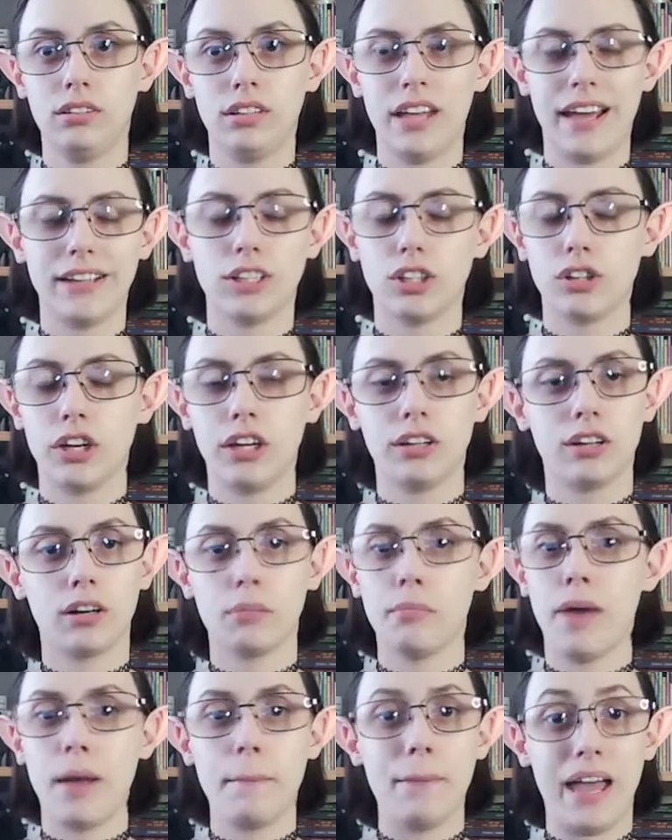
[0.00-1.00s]
I don't either.
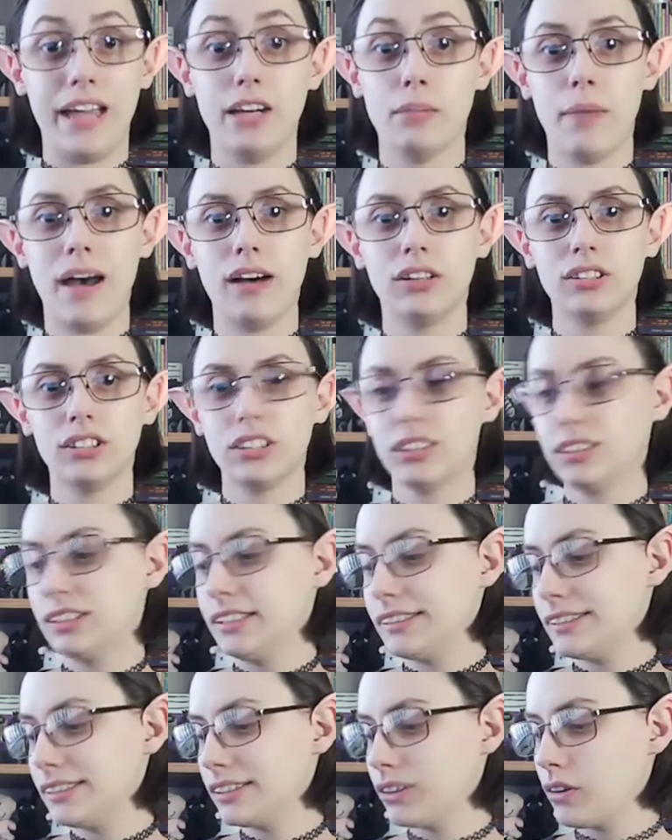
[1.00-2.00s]
My main mouse,
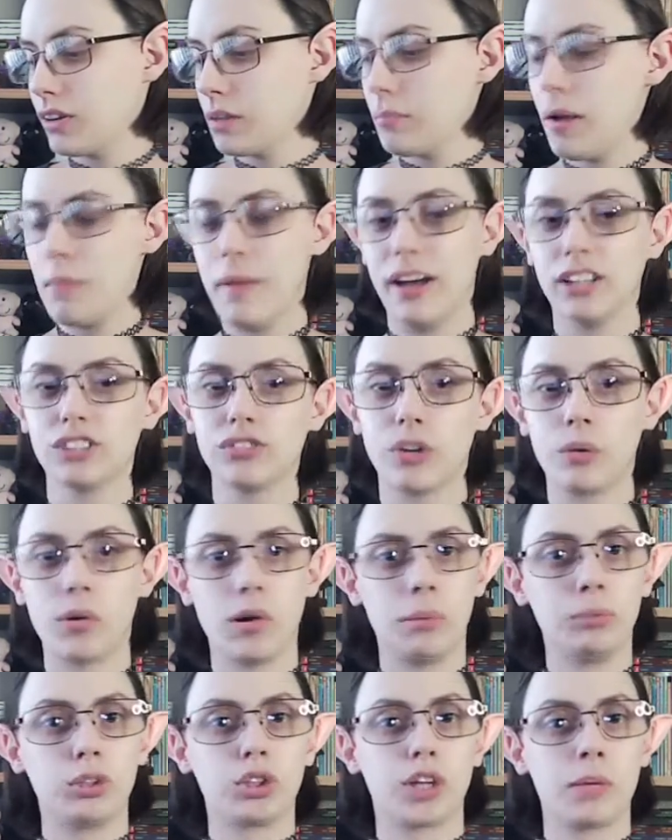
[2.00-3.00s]
this is only my mouse for when
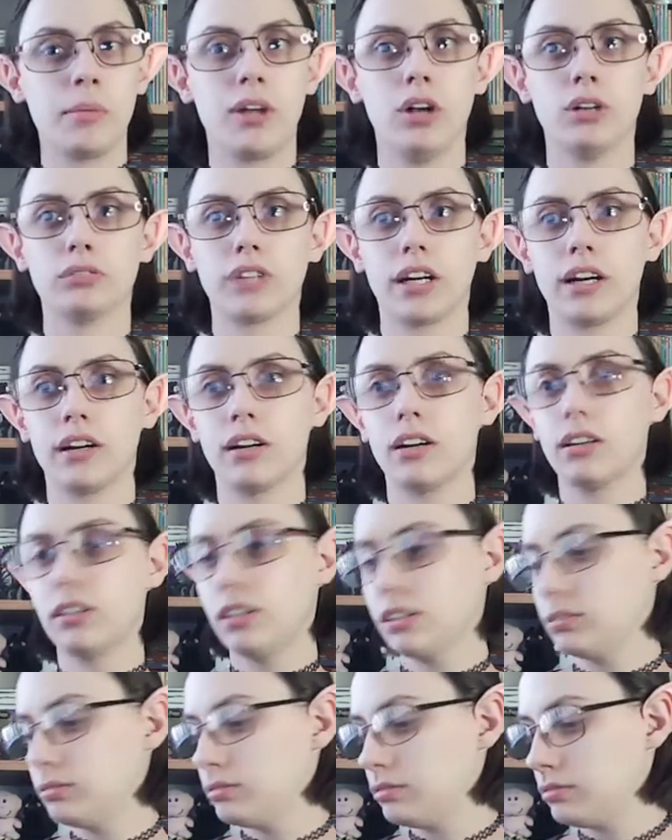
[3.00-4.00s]
I'm streaming over here,
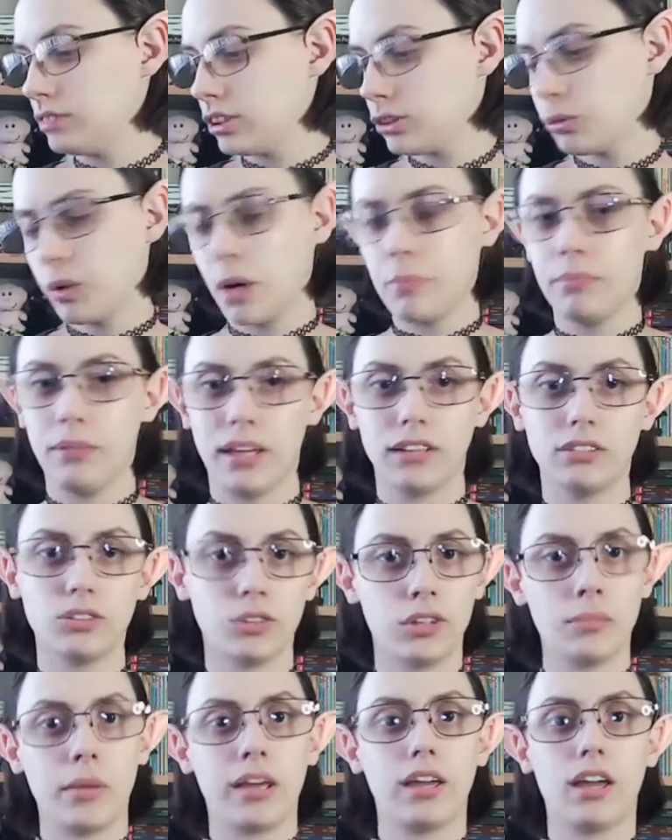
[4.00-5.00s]
because when I'm like
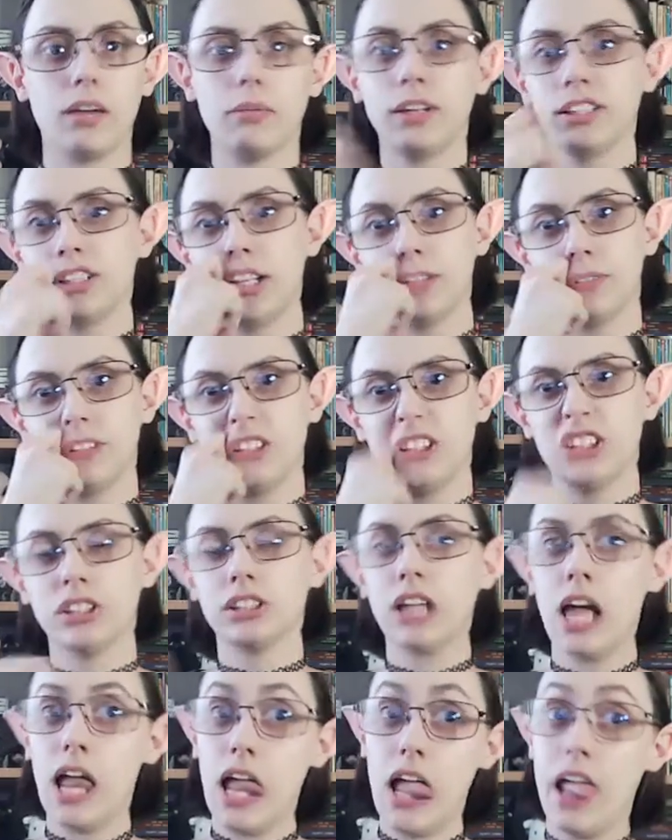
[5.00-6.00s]
doing my gaming stuff, which is
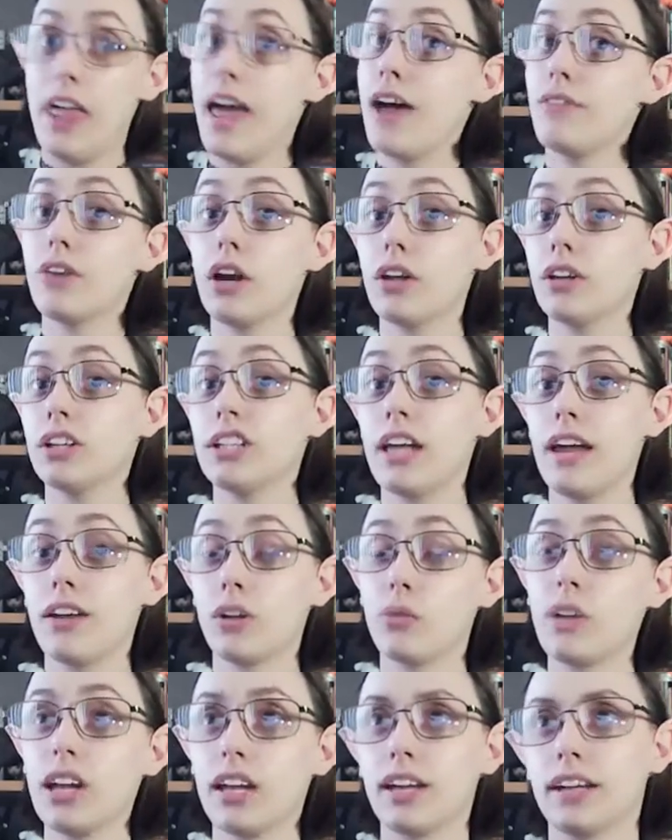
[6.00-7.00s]
every other day of
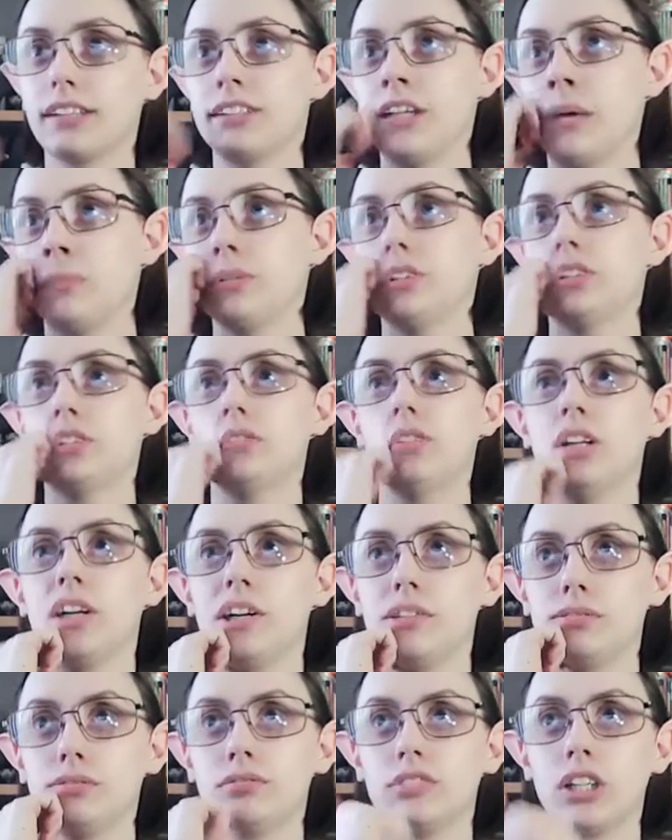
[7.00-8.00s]
the week except, you
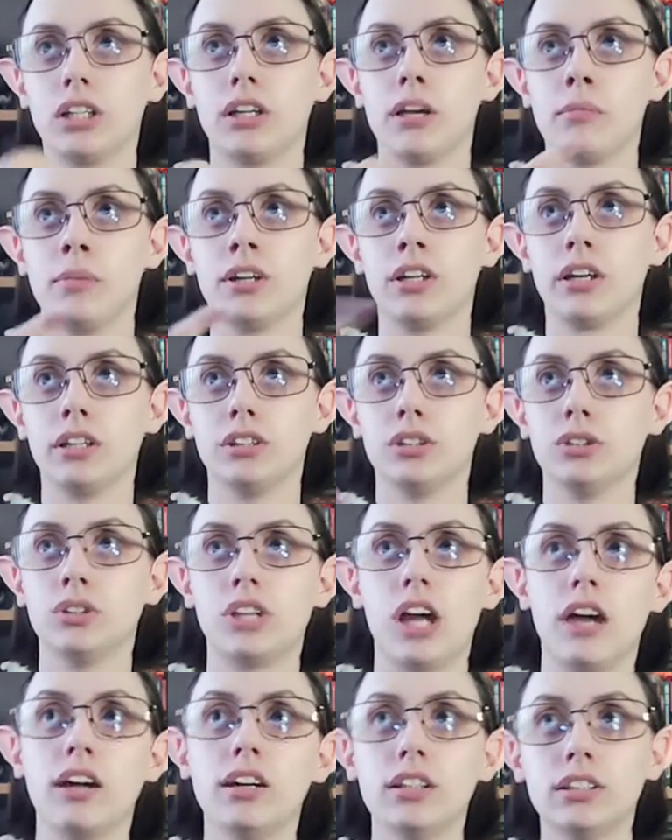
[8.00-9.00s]
know, Sunday, Monday, and
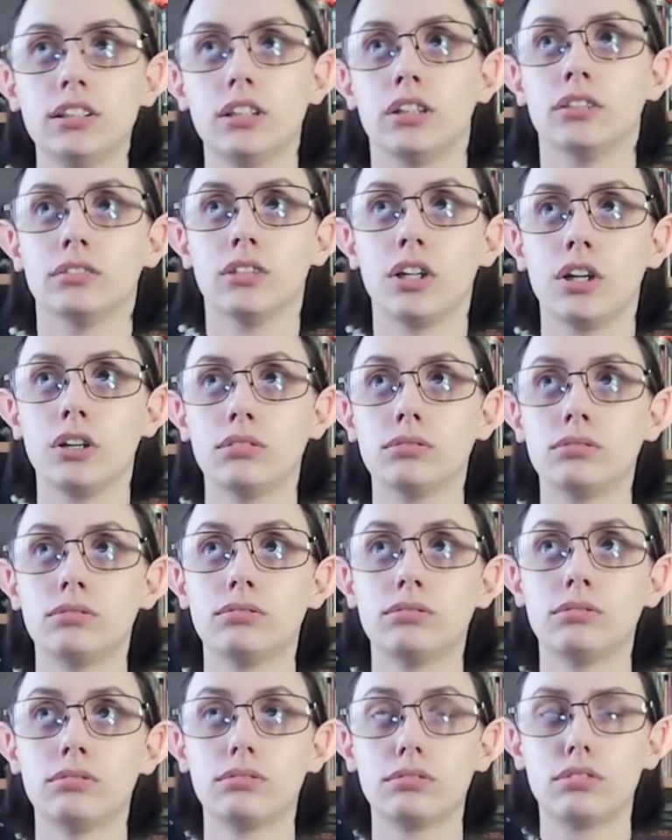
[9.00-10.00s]
Tuesday. So, you know,
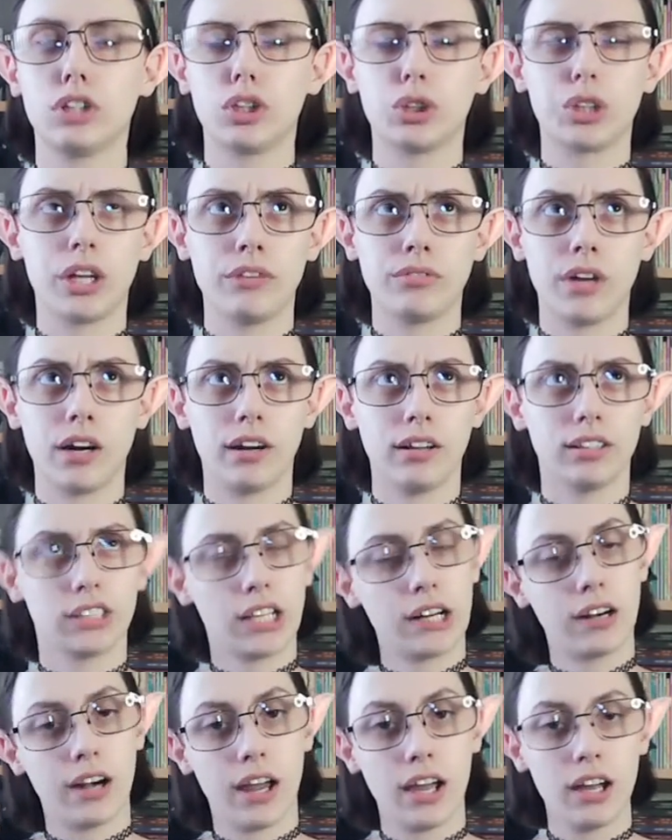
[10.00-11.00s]
Thursday, Friday, and
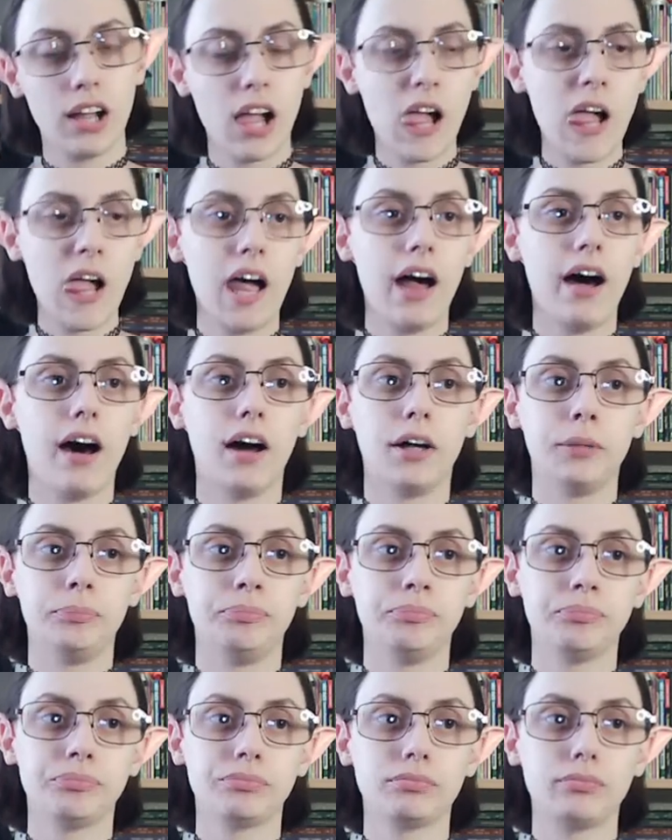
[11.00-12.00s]
Saturday.
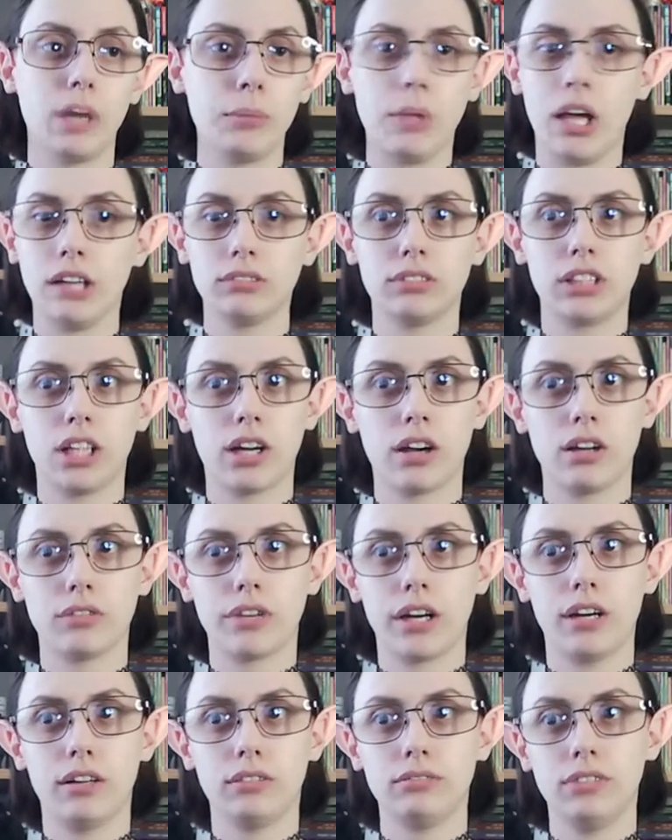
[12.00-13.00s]
I'm not sitting over
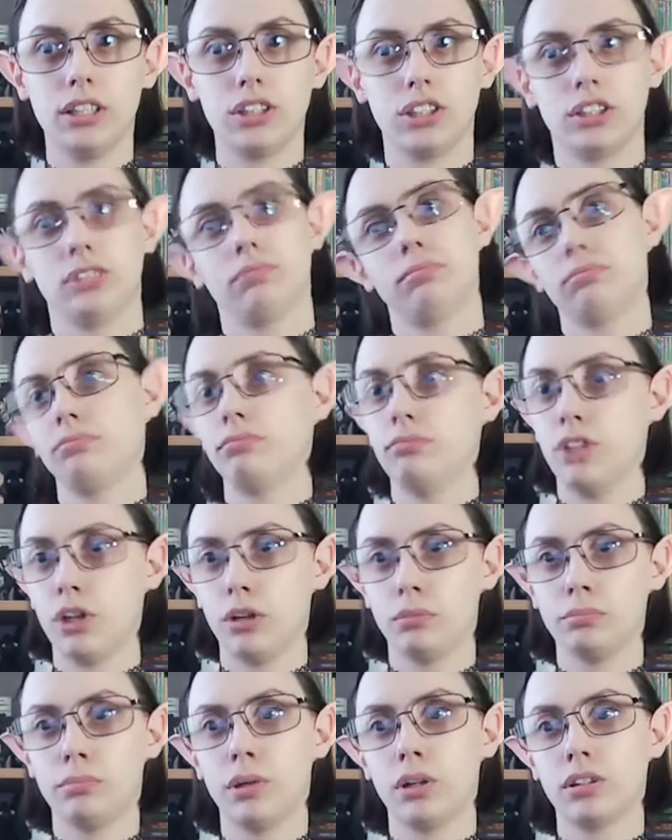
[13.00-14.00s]
here. It's just, you
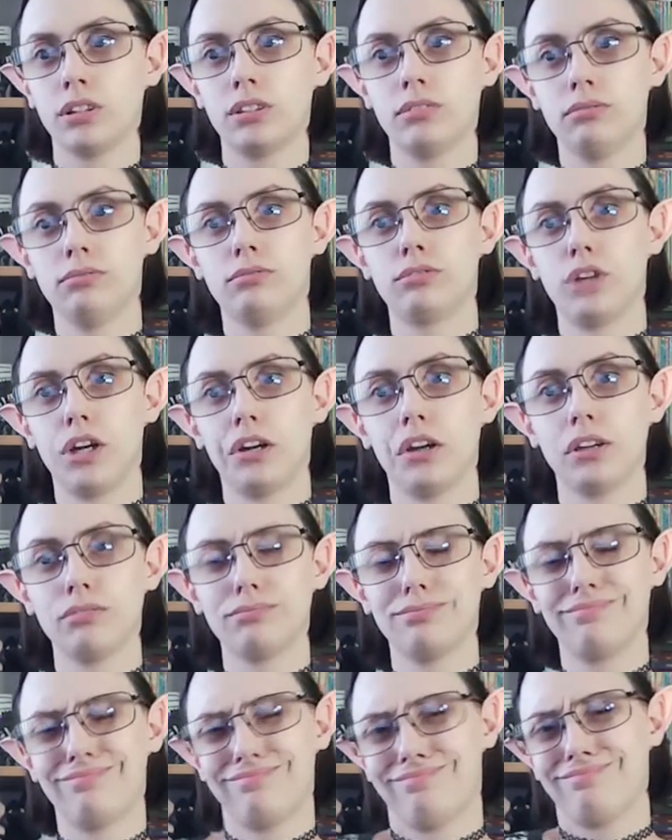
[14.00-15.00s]
know, books, reading.
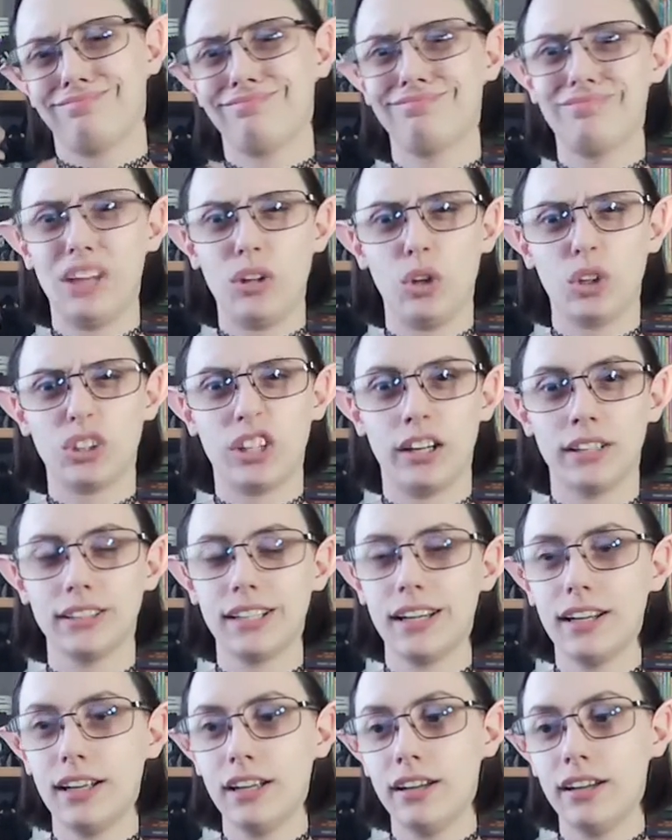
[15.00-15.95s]
It looks nice.